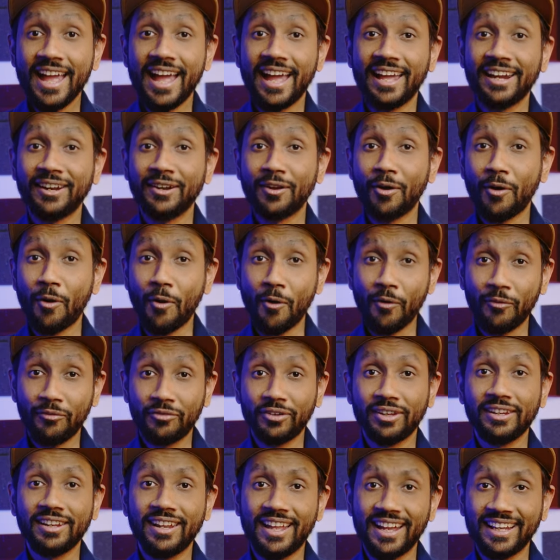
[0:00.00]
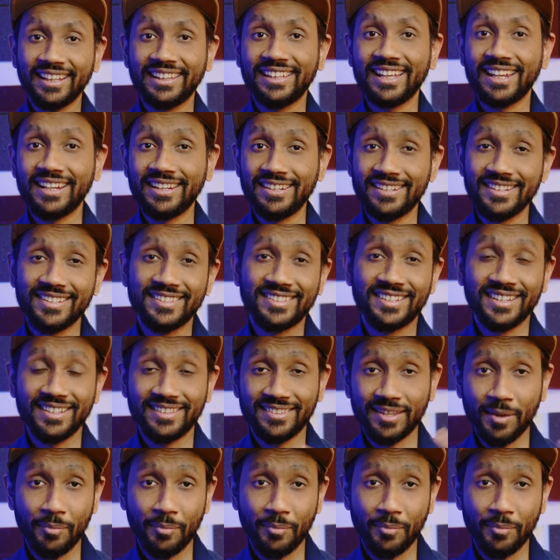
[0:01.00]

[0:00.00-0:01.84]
and often like that distinct